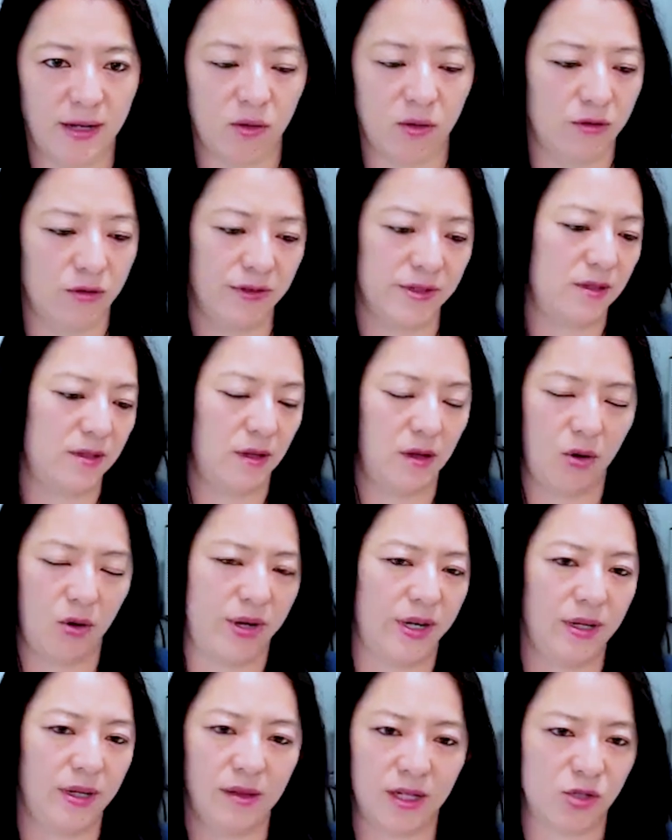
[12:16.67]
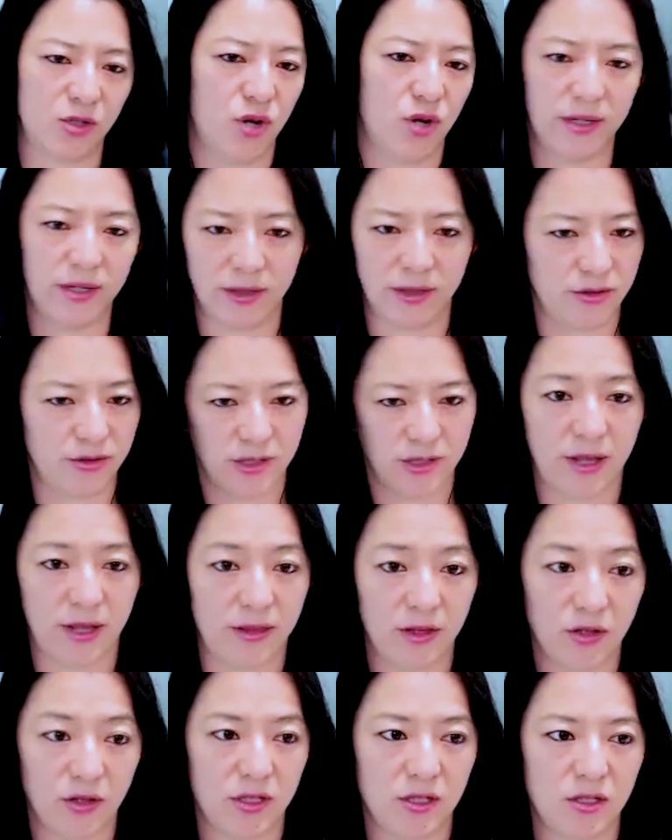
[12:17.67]
Or if it's already electronic, there's
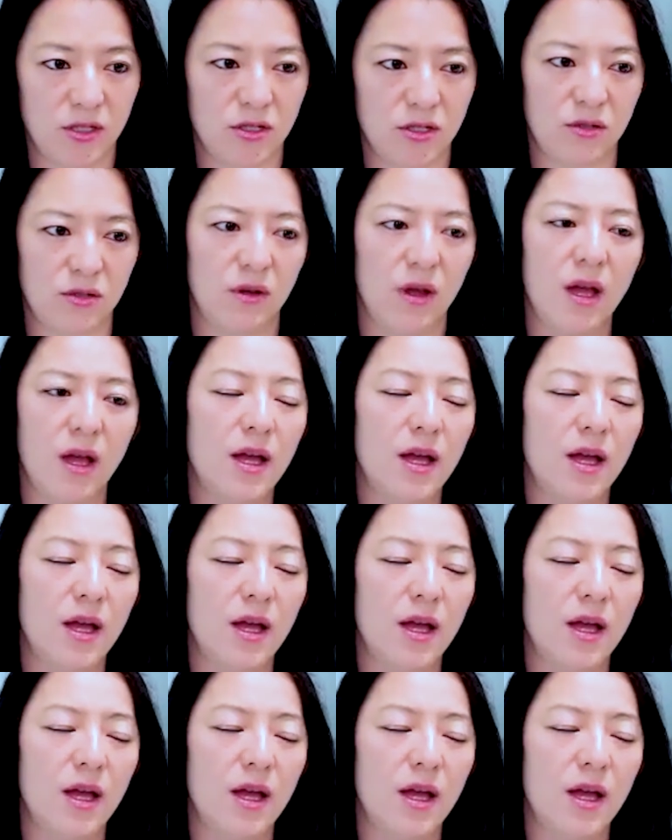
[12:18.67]
nothing you need to do.